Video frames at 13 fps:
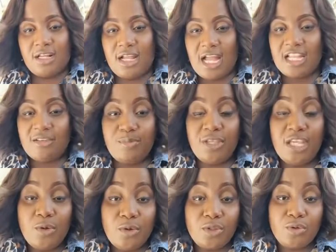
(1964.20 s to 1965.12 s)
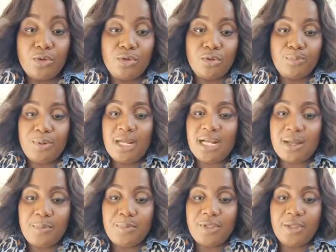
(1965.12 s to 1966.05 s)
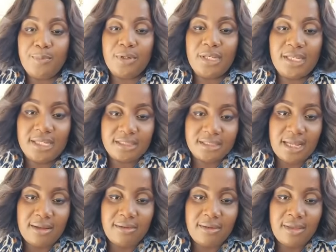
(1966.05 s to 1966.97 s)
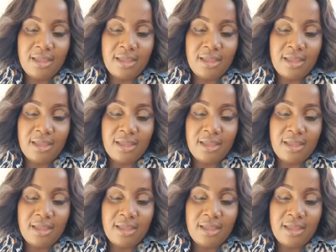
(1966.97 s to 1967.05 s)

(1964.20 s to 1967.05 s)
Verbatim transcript: God be with you now, plank people later.